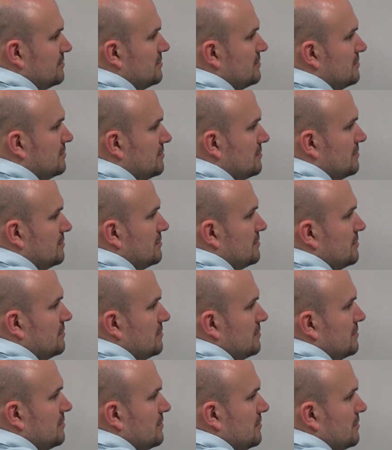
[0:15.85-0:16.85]

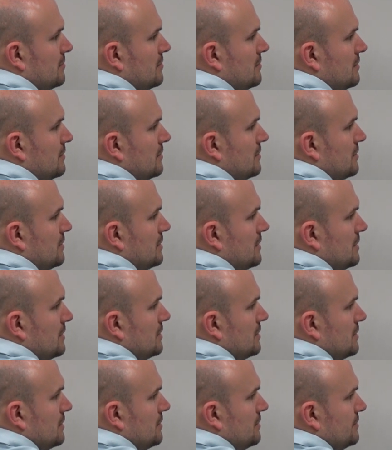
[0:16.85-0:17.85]

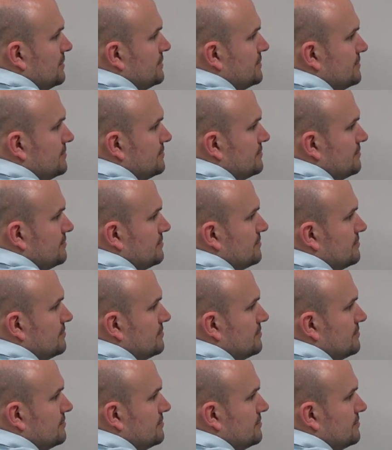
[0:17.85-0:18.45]
Nothing is said.